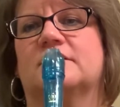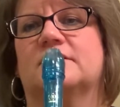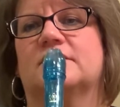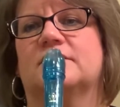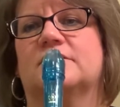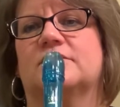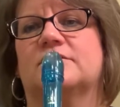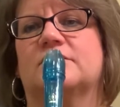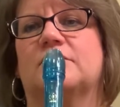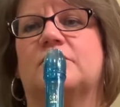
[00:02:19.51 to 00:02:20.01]

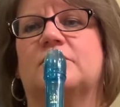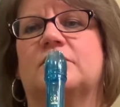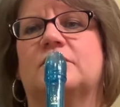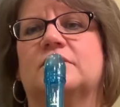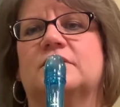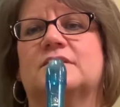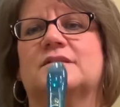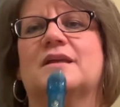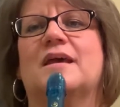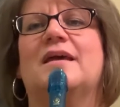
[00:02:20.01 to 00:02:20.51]
those
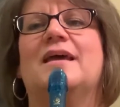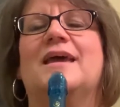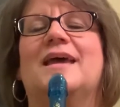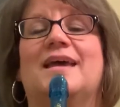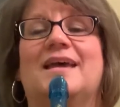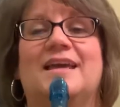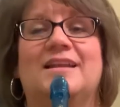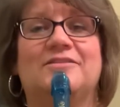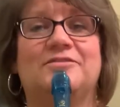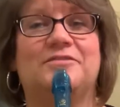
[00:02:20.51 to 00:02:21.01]
holes
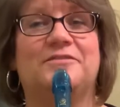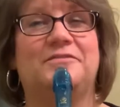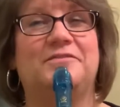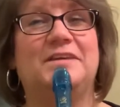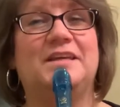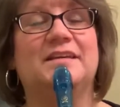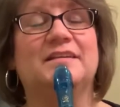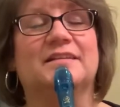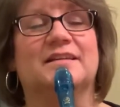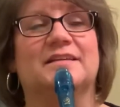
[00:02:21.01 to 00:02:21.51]
and
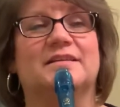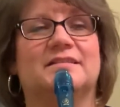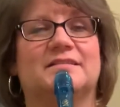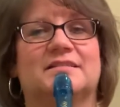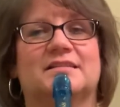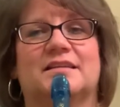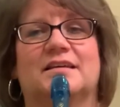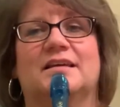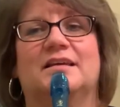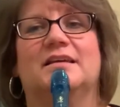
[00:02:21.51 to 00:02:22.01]
feel it.
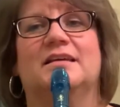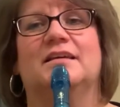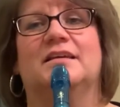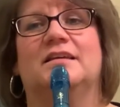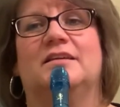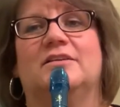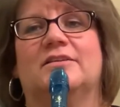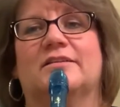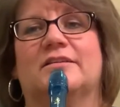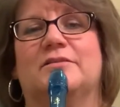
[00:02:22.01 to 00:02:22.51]

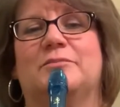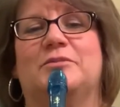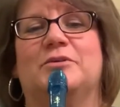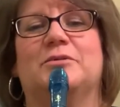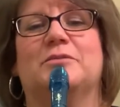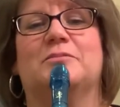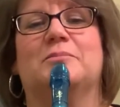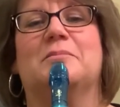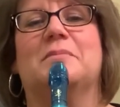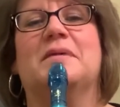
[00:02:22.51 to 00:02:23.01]
You're going to
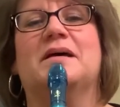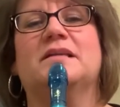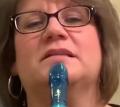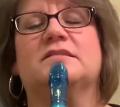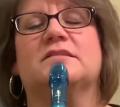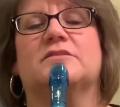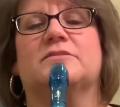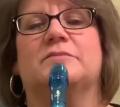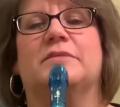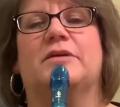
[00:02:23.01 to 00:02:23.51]
build
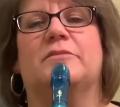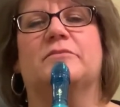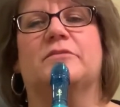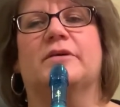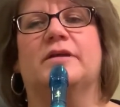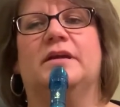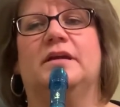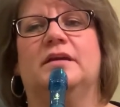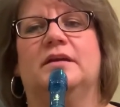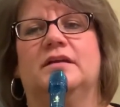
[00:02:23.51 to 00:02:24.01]
muscle
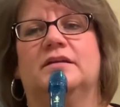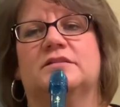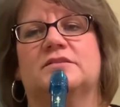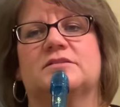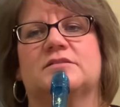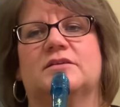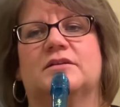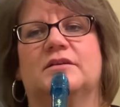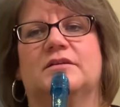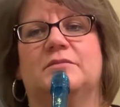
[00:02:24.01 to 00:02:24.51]
memory, and
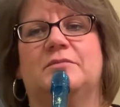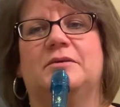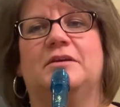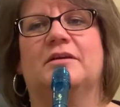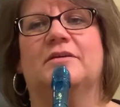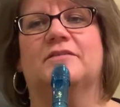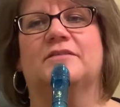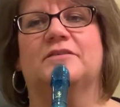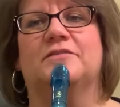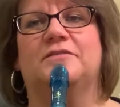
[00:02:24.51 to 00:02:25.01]
so you're going to be
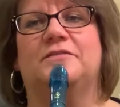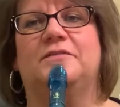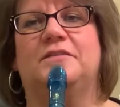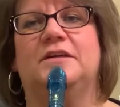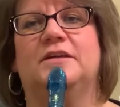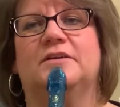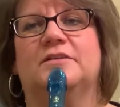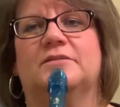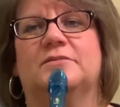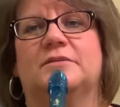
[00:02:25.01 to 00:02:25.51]
able to
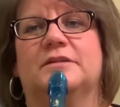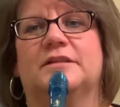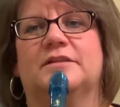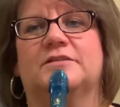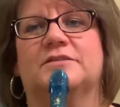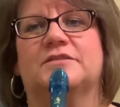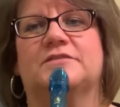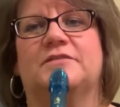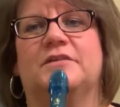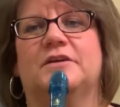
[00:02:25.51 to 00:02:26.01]
feel when
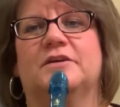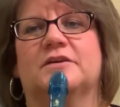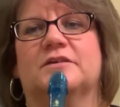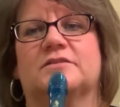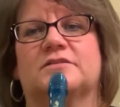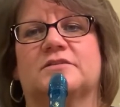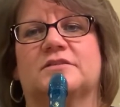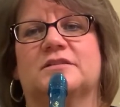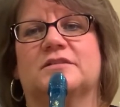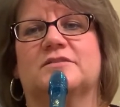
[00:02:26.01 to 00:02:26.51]
those
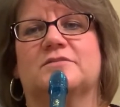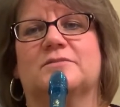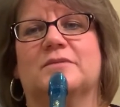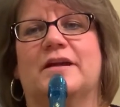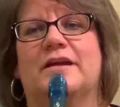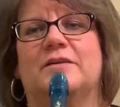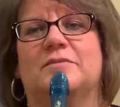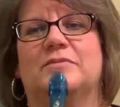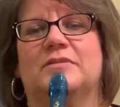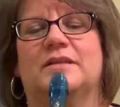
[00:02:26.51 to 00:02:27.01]
fingers are in the
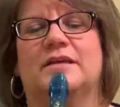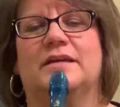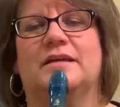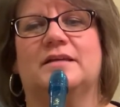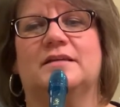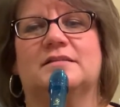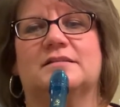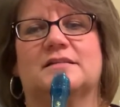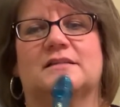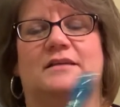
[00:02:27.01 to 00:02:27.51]
right
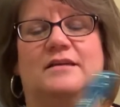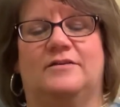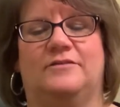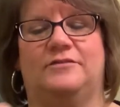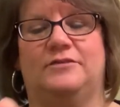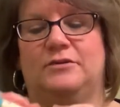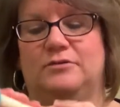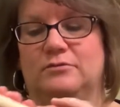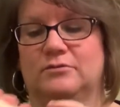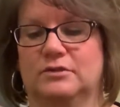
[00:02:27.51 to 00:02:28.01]
place. If
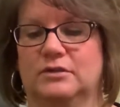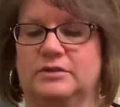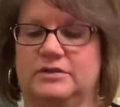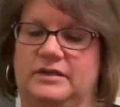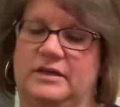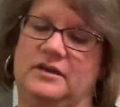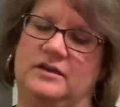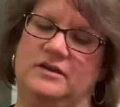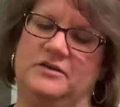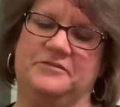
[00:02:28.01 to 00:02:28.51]
you
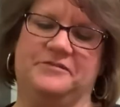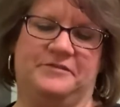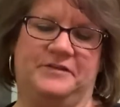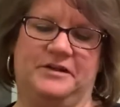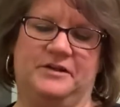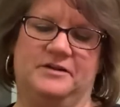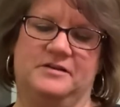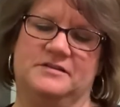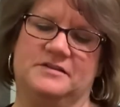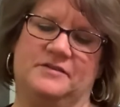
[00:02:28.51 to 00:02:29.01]
look at your
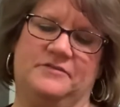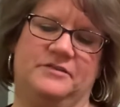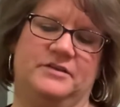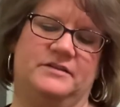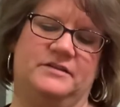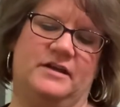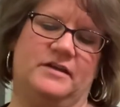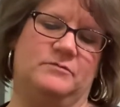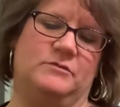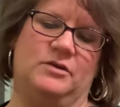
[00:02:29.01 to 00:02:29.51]
fingers every
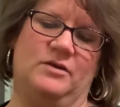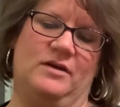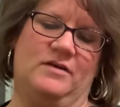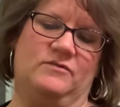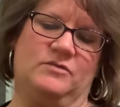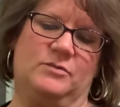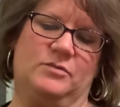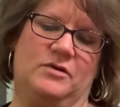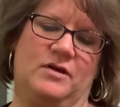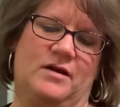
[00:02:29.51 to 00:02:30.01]
time you have
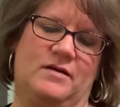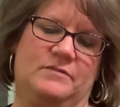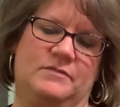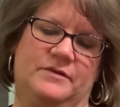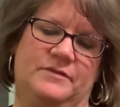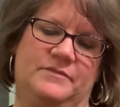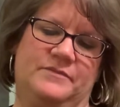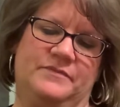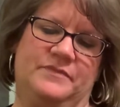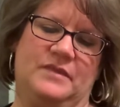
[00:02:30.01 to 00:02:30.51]
a
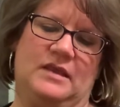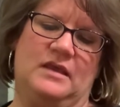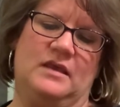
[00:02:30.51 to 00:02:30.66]
problem,